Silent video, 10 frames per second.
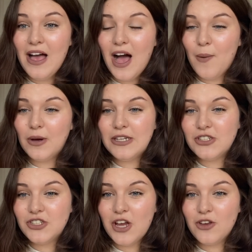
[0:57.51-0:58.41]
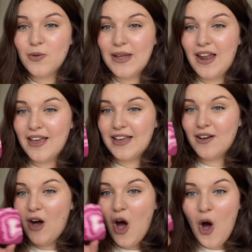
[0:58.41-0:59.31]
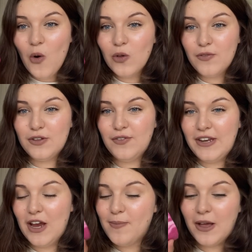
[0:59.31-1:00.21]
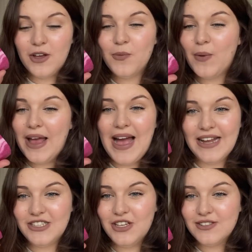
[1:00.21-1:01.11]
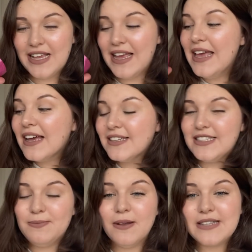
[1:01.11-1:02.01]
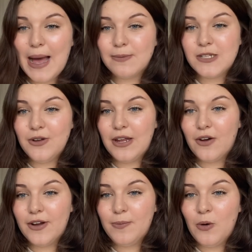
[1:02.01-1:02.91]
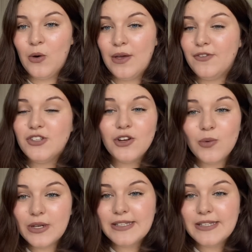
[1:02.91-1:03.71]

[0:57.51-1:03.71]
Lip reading: I wanted to show you it like whole for the video, but I couldn't wait. I had to use it because it smells absolutely incredible. If you don't know what it